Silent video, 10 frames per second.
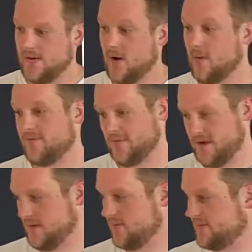
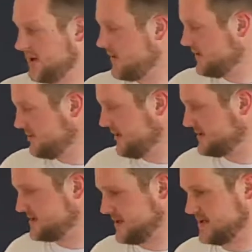Hopefully. We've got all the
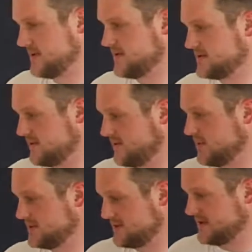plugs in. So
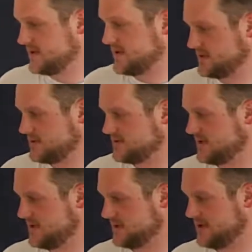once we get the
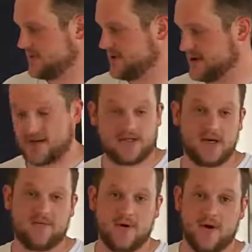electricity hooked up, they can
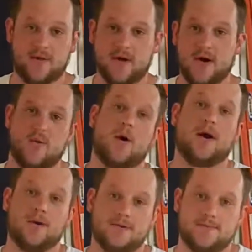check for all the cut
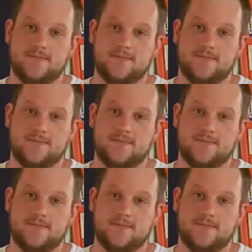wires.